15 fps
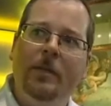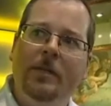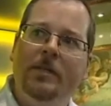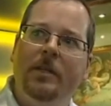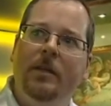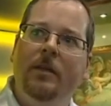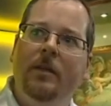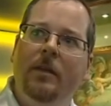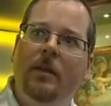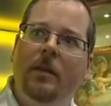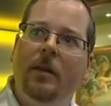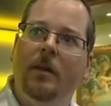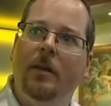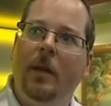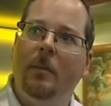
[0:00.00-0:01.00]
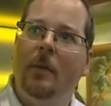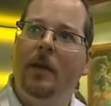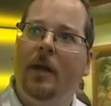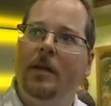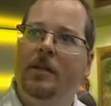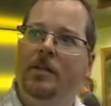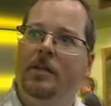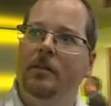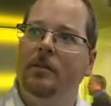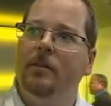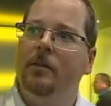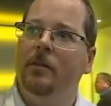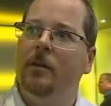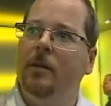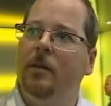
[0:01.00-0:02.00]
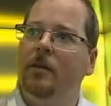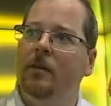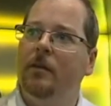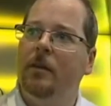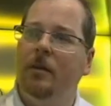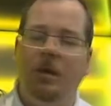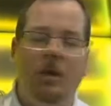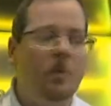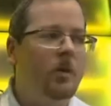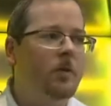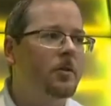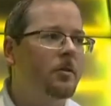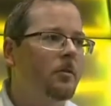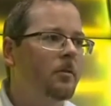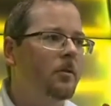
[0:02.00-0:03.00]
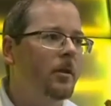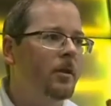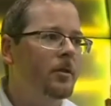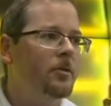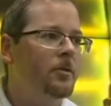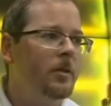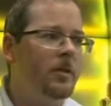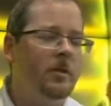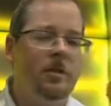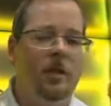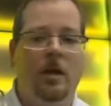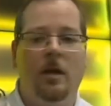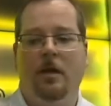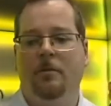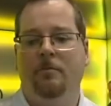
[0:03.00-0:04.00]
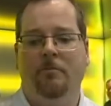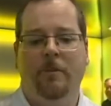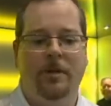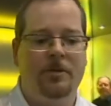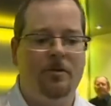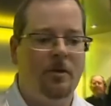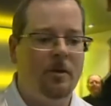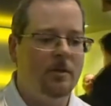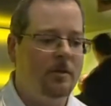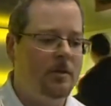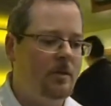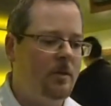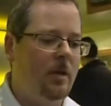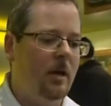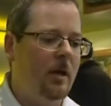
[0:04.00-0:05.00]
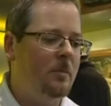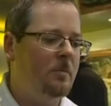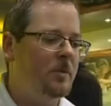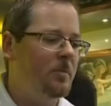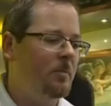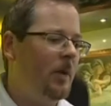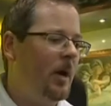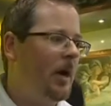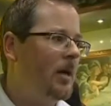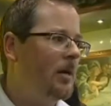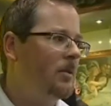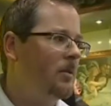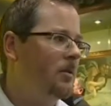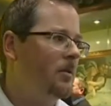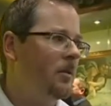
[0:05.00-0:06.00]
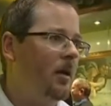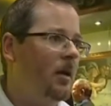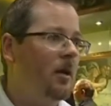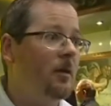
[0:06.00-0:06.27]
we see the application in the commercial industries, restaurants, clubs, bars,